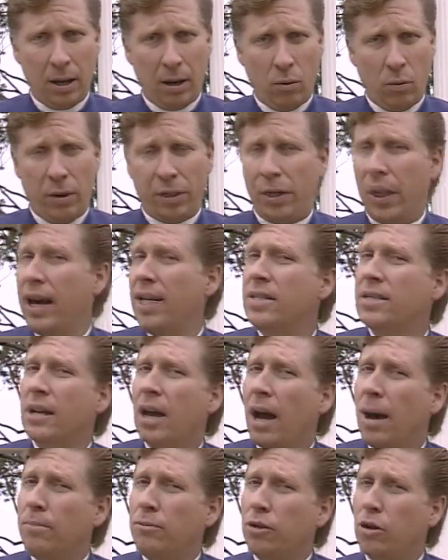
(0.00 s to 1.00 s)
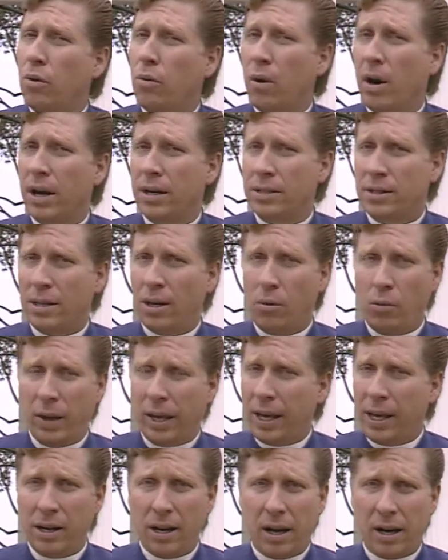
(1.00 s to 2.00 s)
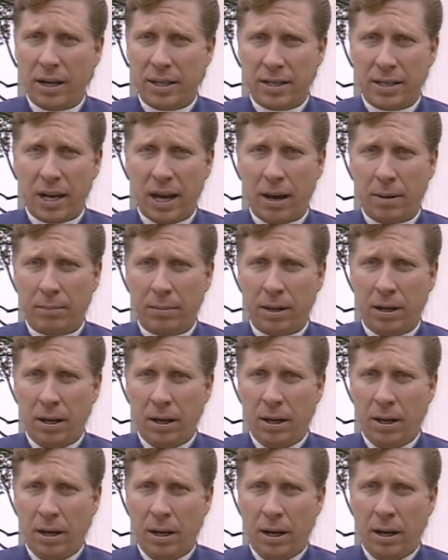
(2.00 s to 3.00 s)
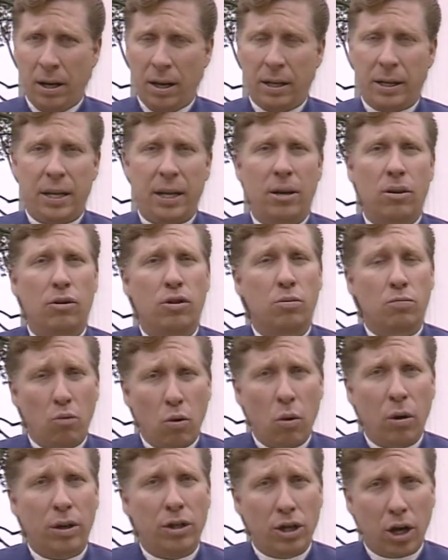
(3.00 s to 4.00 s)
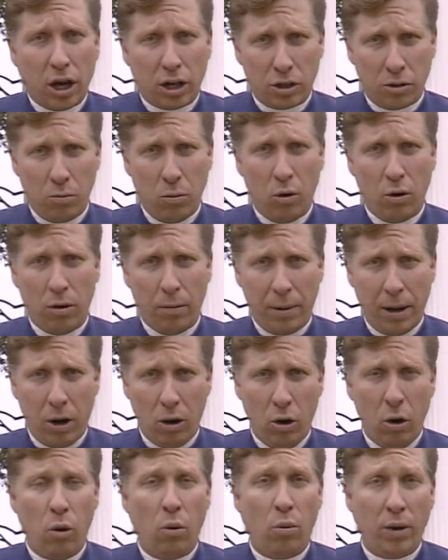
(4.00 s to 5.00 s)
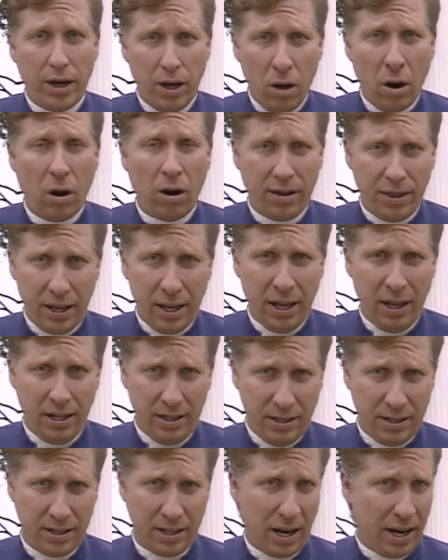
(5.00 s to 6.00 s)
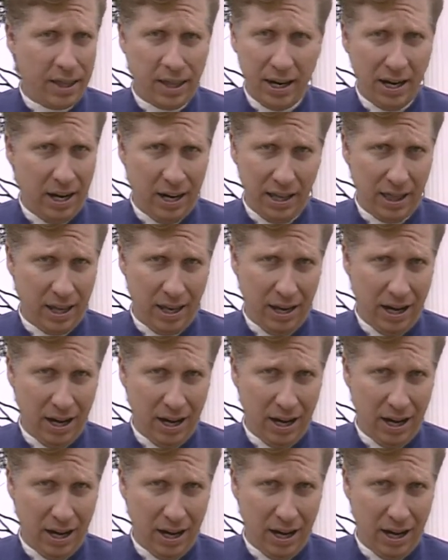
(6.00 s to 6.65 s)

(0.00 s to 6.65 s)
When things come to us that we cannot accept, it deals more and talks more about who we are on the inside than anything